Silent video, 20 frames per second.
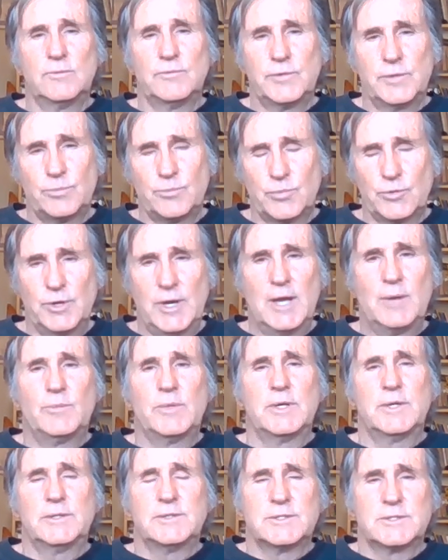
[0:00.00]
of the
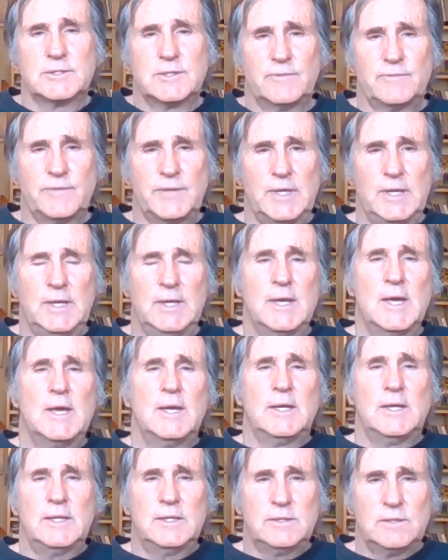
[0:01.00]
preeminence of the
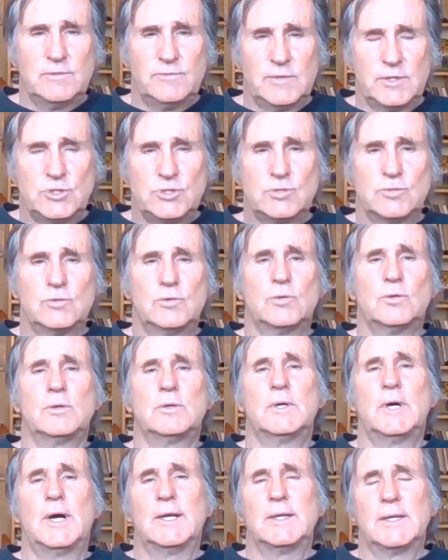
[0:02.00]

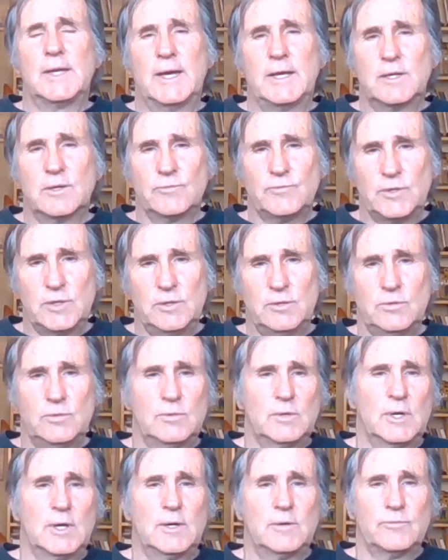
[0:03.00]
individual, a lighter
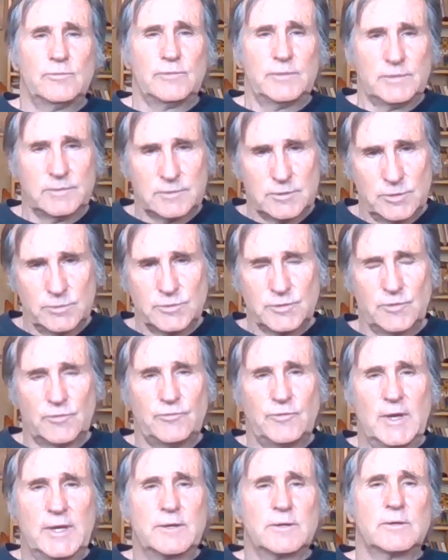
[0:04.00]
view of, in terms of
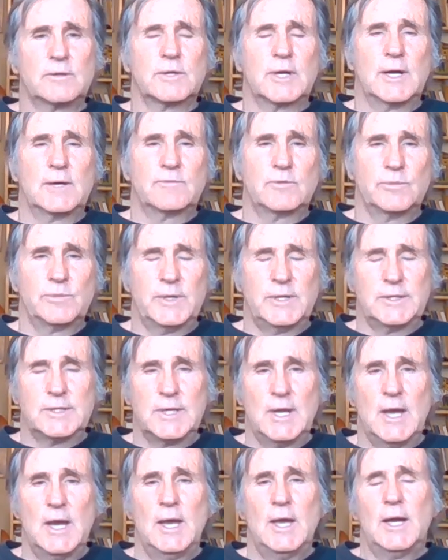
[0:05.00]
federal government,
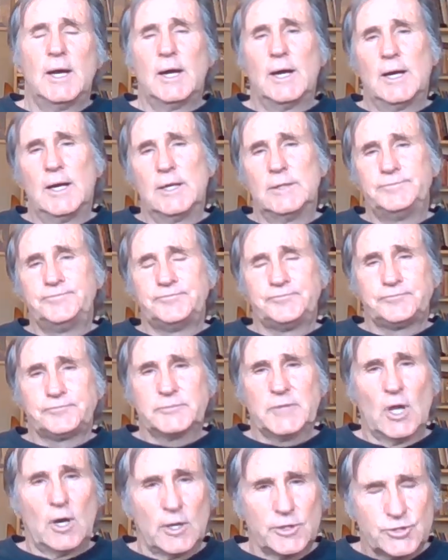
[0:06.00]

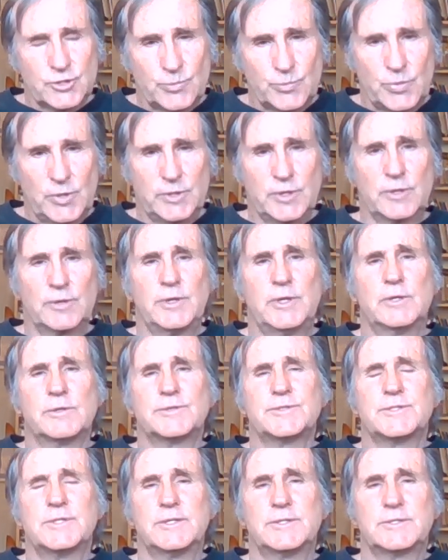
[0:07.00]
entrepreneurial
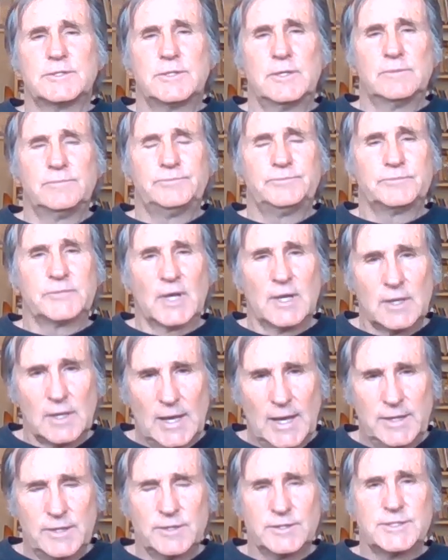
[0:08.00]
system,
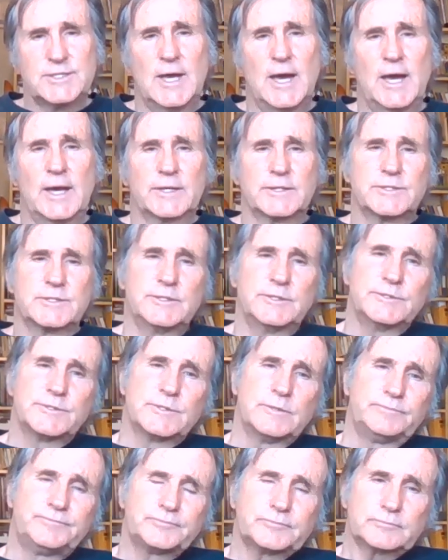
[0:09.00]
lighter
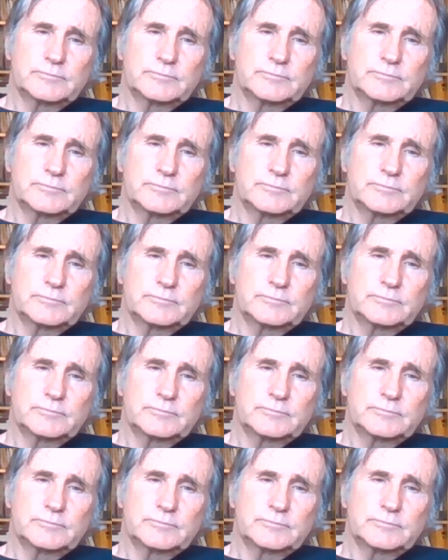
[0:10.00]
taxes,